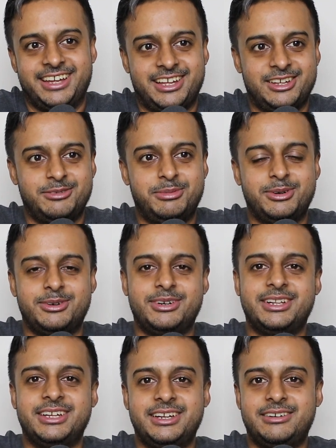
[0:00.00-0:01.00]
I
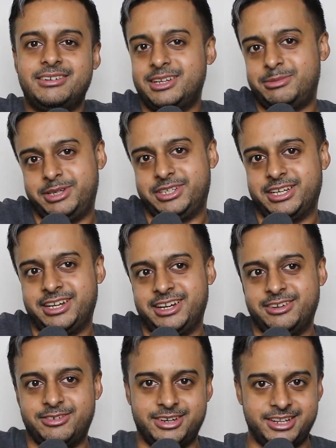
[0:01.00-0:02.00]
really, really appreciate
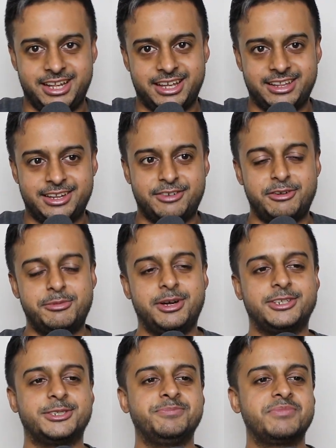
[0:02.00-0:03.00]
it. Well, I like it. Thank you very
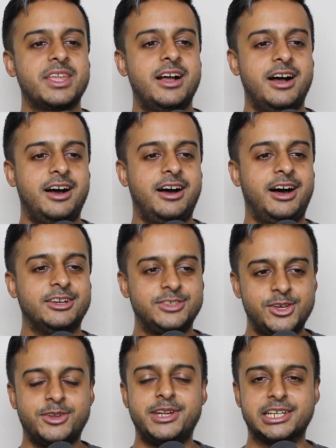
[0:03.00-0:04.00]
much. I'll see
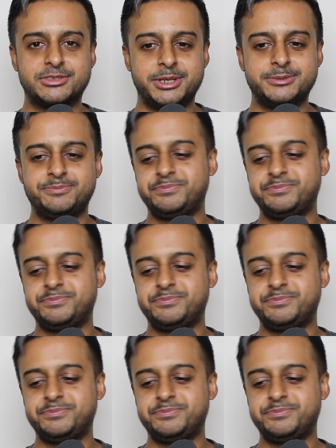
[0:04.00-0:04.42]
y'all next week.